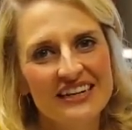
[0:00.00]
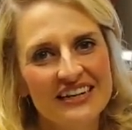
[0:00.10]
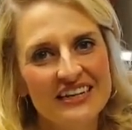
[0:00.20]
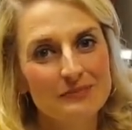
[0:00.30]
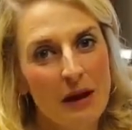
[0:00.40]

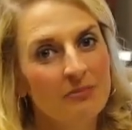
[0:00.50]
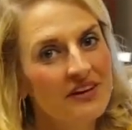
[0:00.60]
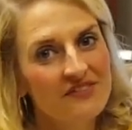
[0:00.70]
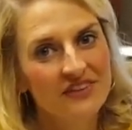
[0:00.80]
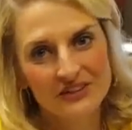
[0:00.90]
one is
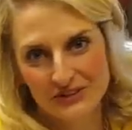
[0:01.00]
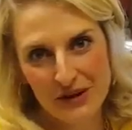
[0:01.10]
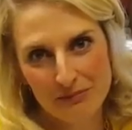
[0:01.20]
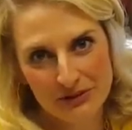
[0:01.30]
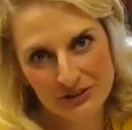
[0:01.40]
probably Fixer
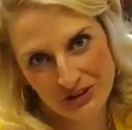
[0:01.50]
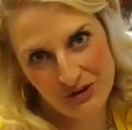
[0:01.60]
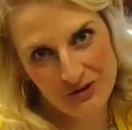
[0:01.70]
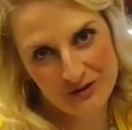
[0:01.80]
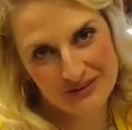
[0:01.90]
Upper
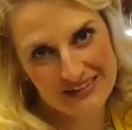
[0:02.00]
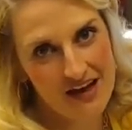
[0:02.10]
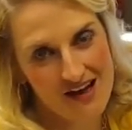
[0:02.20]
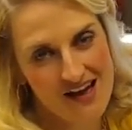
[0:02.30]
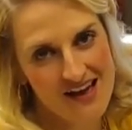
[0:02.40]
shows
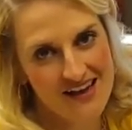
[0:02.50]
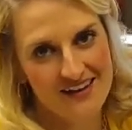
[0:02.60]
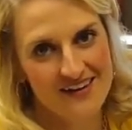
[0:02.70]
on